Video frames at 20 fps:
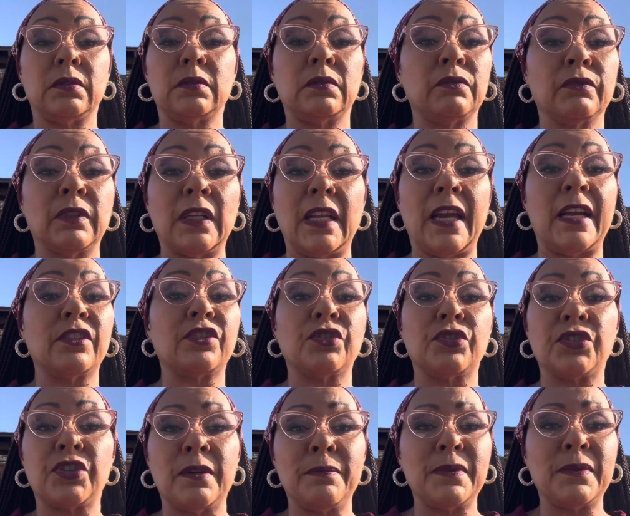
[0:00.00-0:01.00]

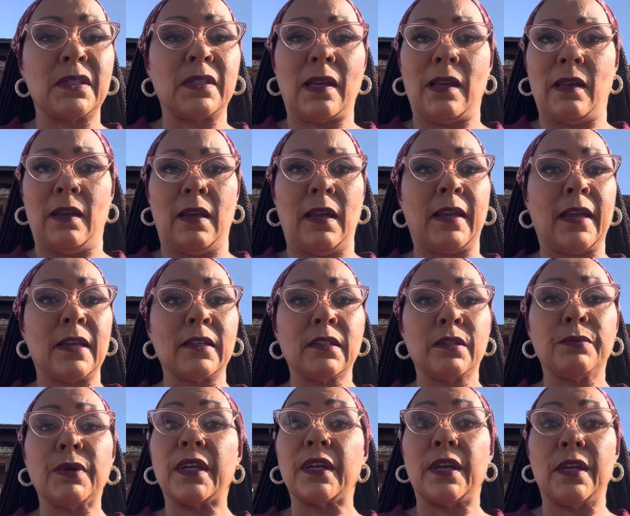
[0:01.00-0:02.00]
relationships. And
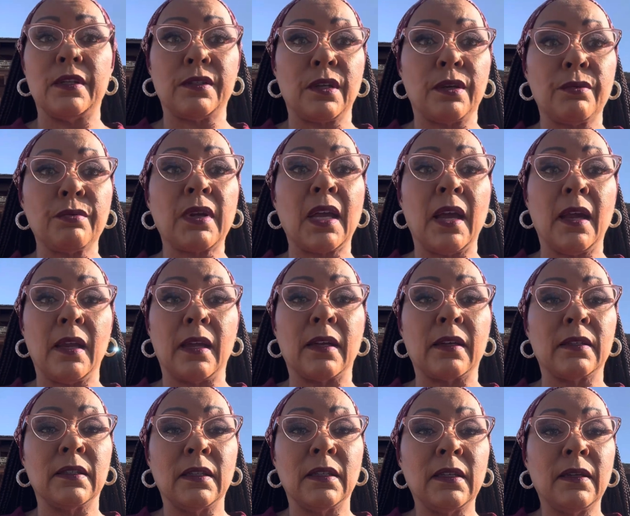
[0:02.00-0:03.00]
guess what? It's okay.
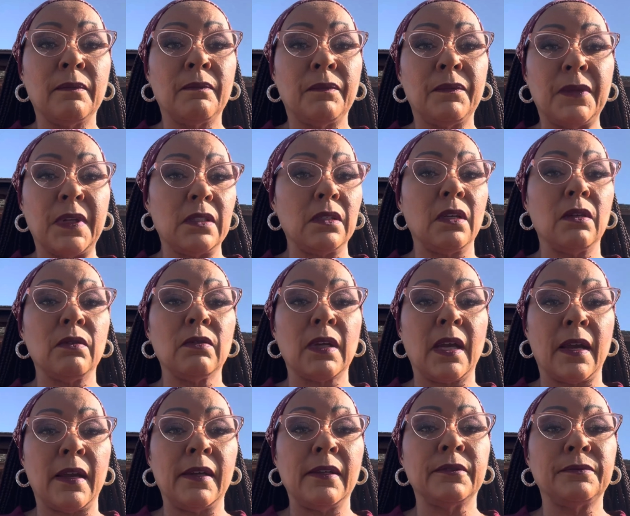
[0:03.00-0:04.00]
It's
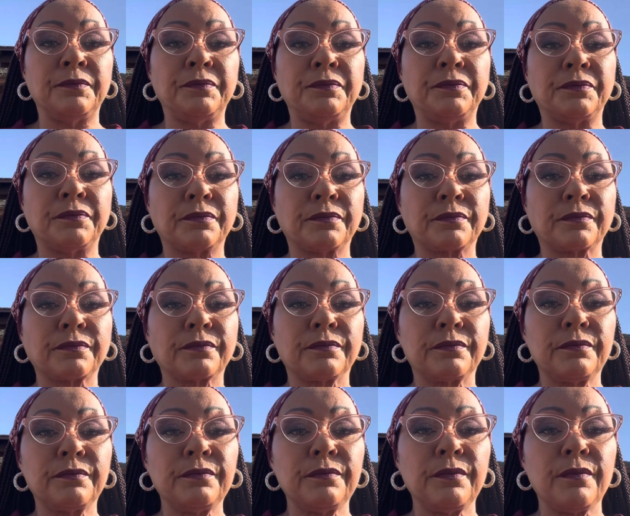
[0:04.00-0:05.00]
okay.
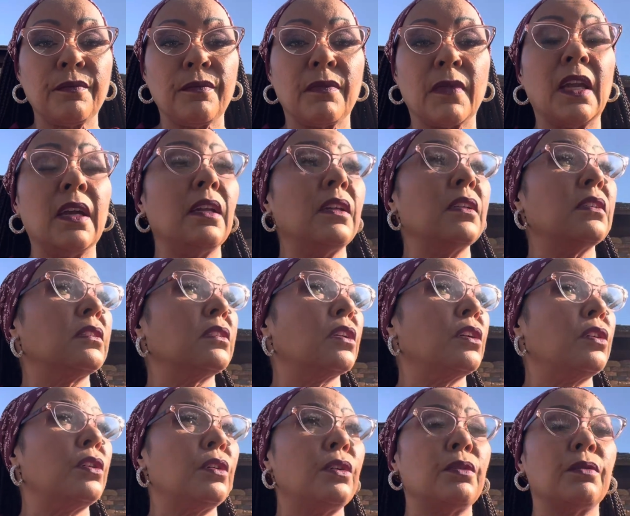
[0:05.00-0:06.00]
It is
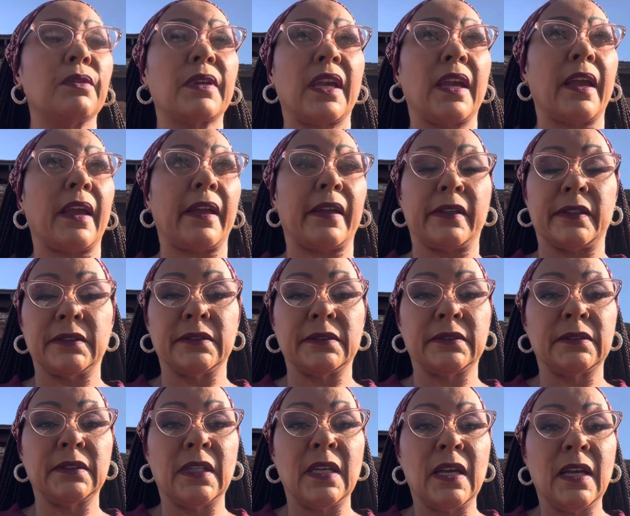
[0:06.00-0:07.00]
okay.
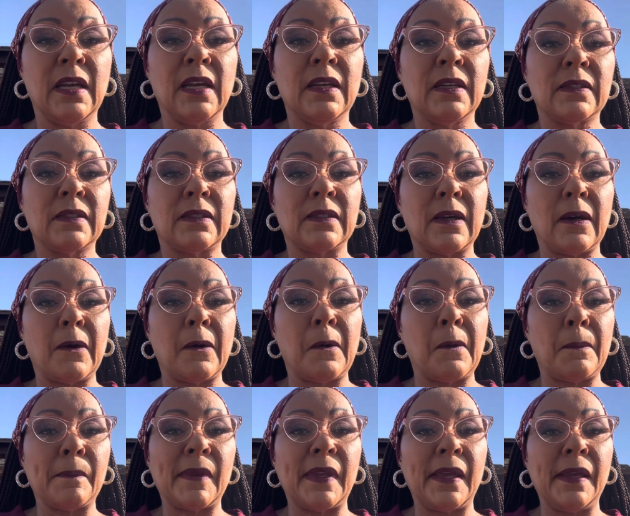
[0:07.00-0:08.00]

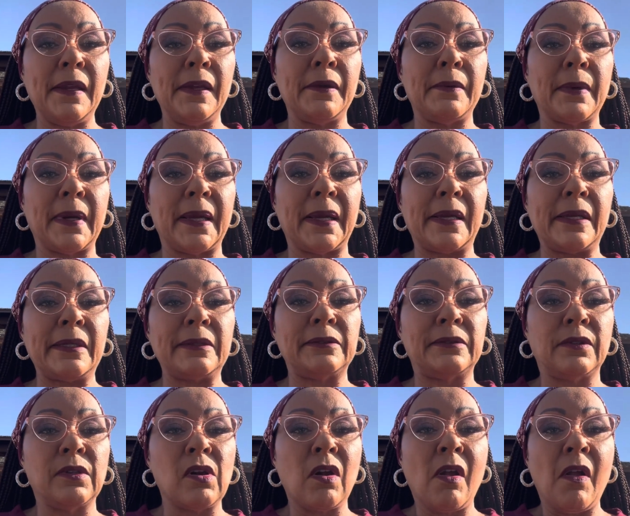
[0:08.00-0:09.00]
So anyway,
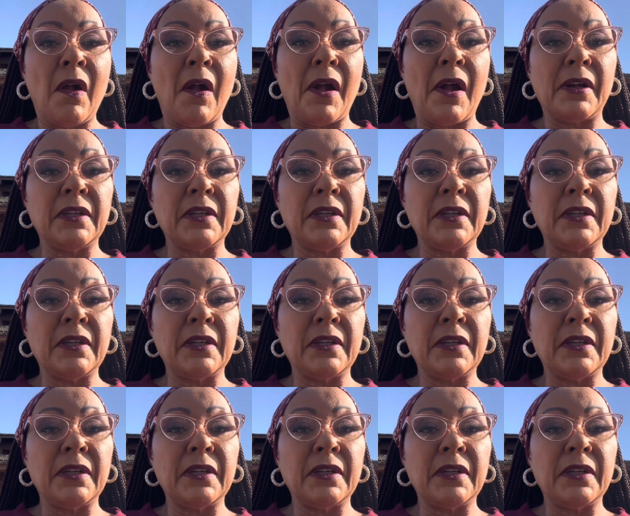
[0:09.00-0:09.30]
I